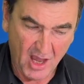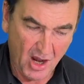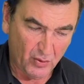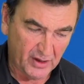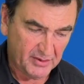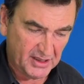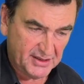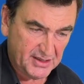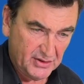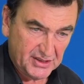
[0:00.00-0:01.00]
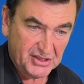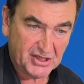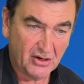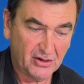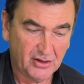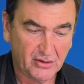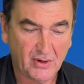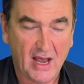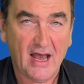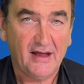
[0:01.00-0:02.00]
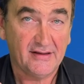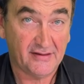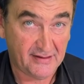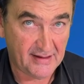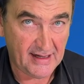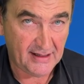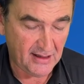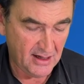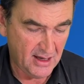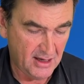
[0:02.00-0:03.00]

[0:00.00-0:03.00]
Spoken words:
What I'm going to do is show you how to thin